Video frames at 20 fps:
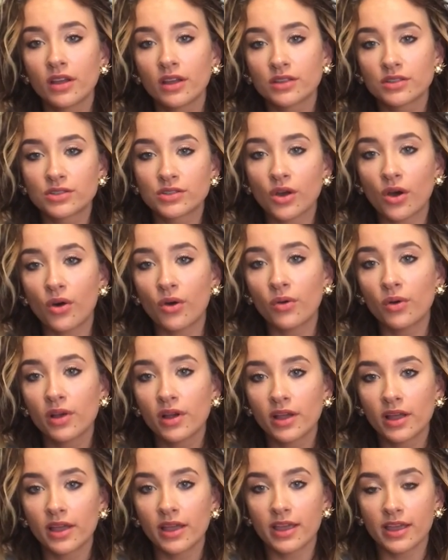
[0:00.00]
So
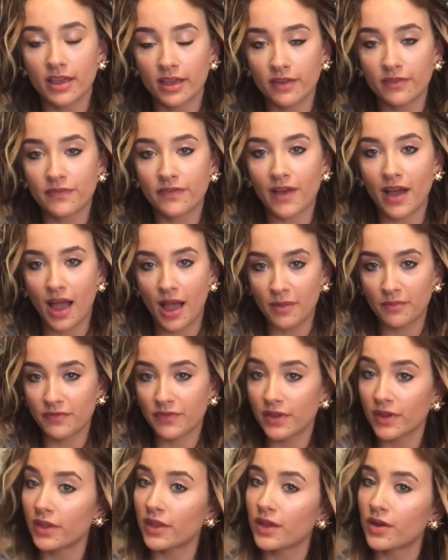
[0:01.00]
if I'm
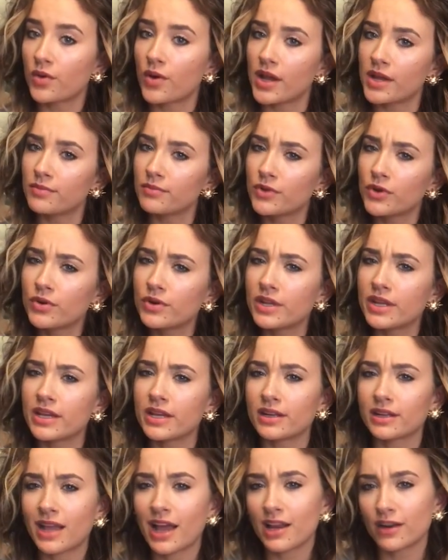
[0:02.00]
feeling quite moody
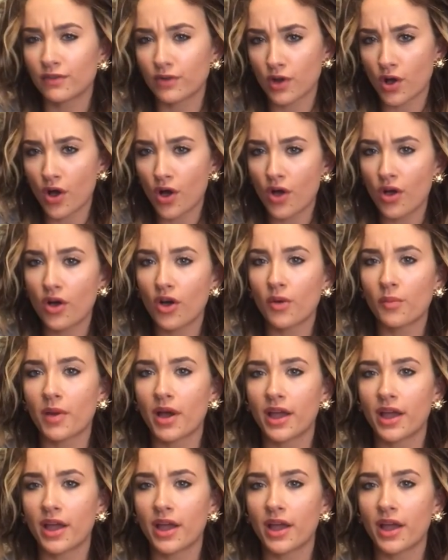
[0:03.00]
and kind of calm,